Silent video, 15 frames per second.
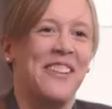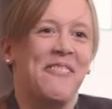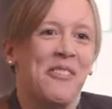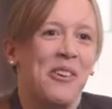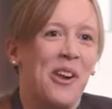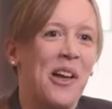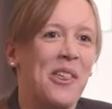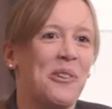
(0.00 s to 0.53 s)
Jane.
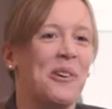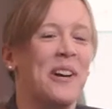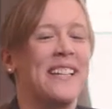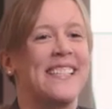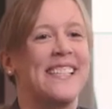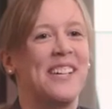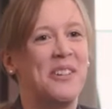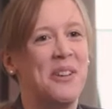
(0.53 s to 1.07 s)
Well, I thought
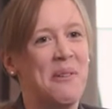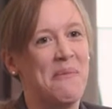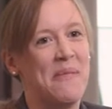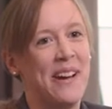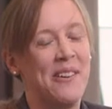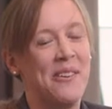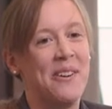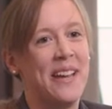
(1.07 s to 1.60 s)
I'd tell you
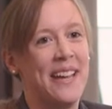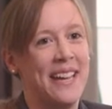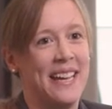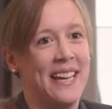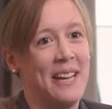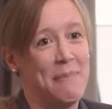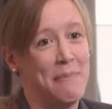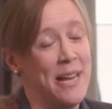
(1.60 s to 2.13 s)
about
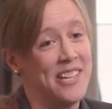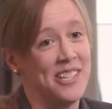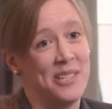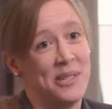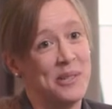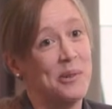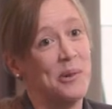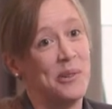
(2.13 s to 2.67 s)

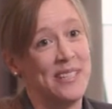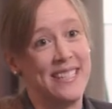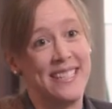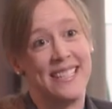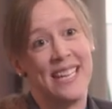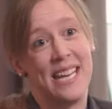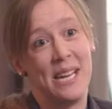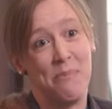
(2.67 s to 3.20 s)
pensions
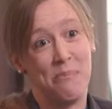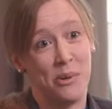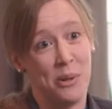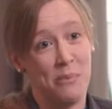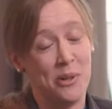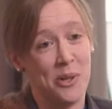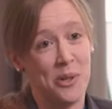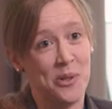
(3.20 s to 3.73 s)
clauses in
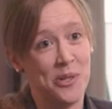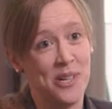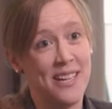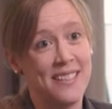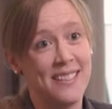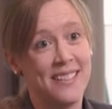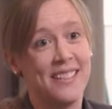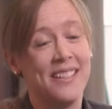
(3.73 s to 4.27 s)
employment
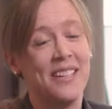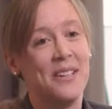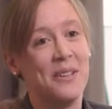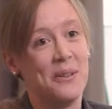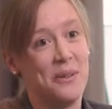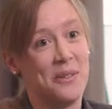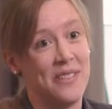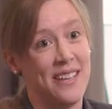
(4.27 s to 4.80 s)
contracts,
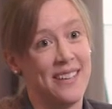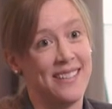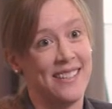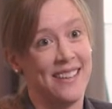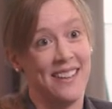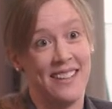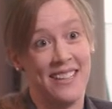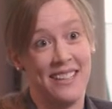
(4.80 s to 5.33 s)
because
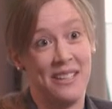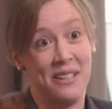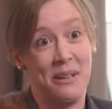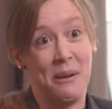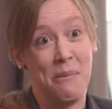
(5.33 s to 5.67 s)
that's a thing that